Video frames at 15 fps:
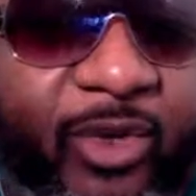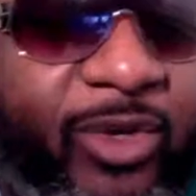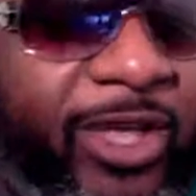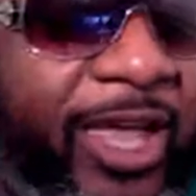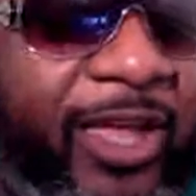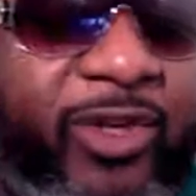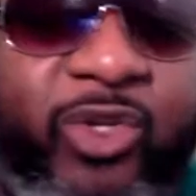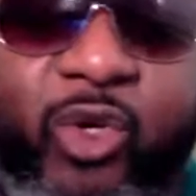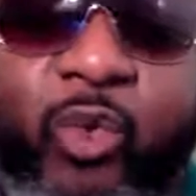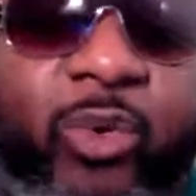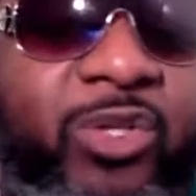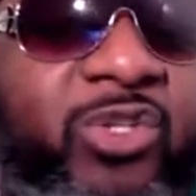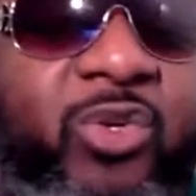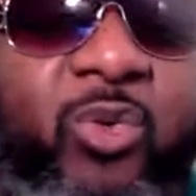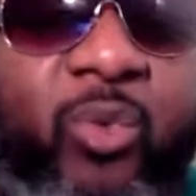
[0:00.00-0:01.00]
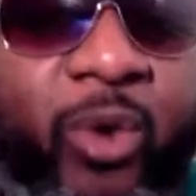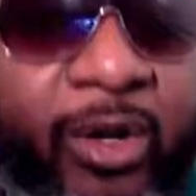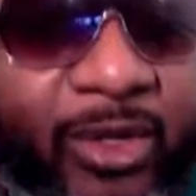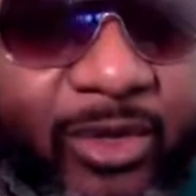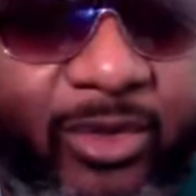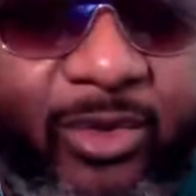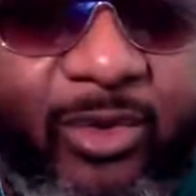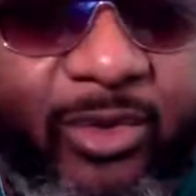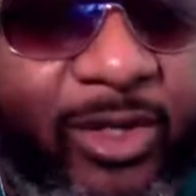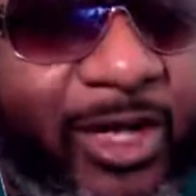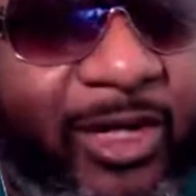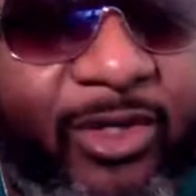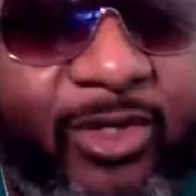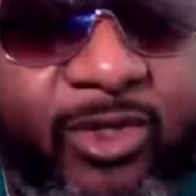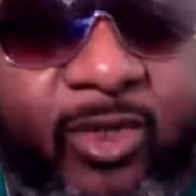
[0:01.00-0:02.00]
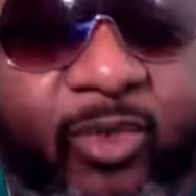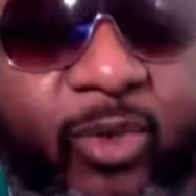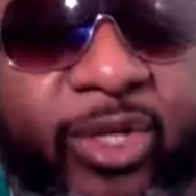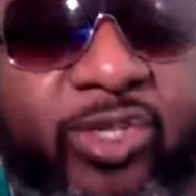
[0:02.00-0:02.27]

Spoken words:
You can't do what you want to do. You got to do